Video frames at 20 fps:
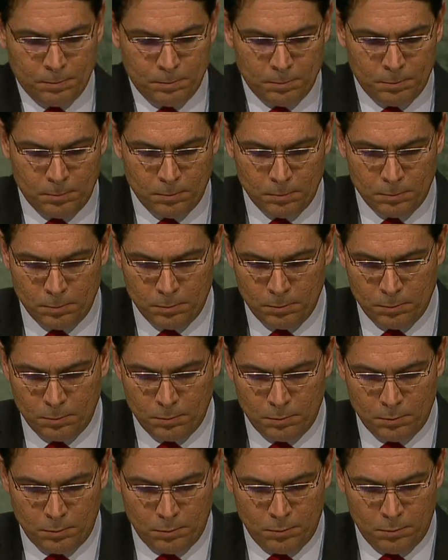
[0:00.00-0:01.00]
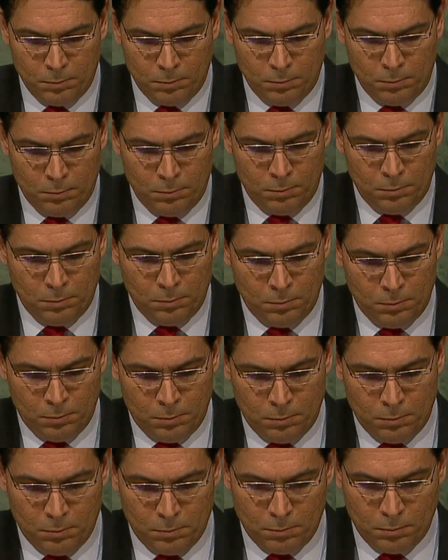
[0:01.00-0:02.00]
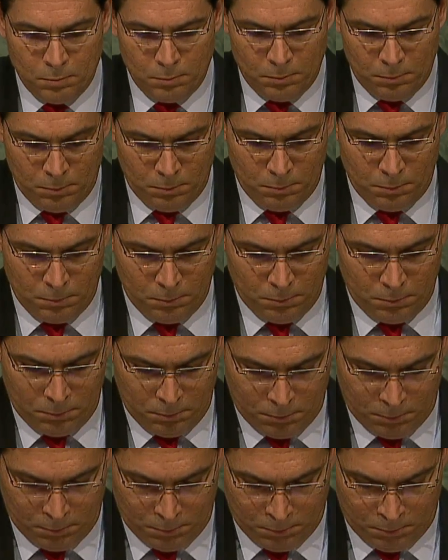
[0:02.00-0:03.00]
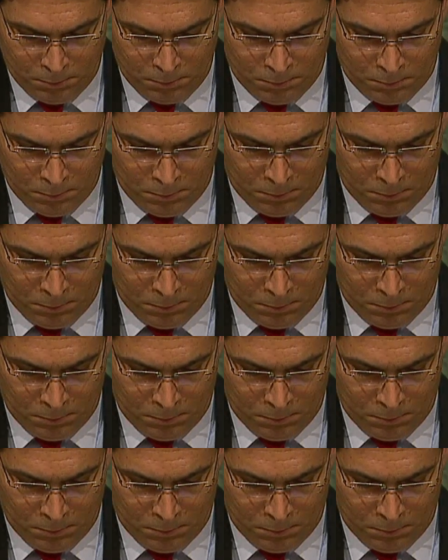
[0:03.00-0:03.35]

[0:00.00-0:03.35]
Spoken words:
Nothing is said.